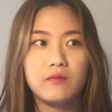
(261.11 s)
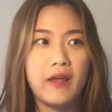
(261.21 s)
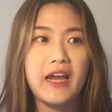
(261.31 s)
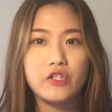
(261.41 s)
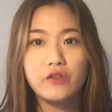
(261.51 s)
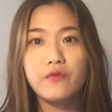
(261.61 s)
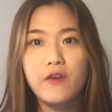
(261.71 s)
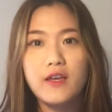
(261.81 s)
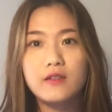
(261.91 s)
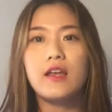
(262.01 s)
agent
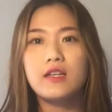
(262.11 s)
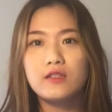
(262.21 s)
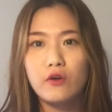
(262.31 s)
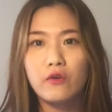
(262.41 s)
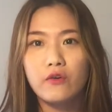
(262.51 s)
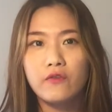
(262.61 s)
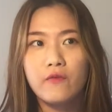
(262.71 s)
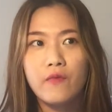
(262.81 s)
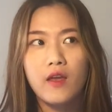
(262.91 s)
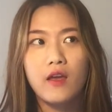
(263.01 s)
fees, any sort of
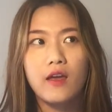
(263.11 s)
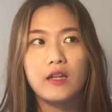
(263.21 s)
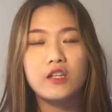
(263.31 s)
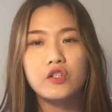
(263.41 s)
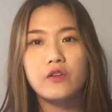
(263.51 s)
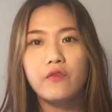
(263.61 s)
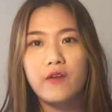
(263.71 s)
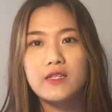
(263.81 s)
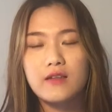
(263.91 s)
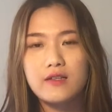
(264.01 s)
additional
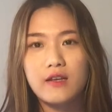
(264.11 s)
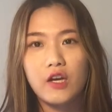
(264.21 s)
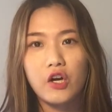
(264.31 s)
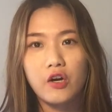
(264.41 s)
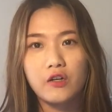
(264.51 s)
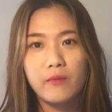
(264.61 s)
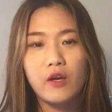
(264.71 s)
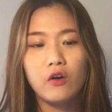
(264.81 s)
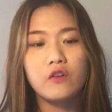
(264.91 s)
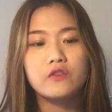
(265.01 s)
fees that's incurred
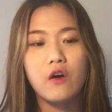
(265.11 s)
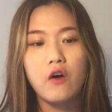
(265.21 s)
because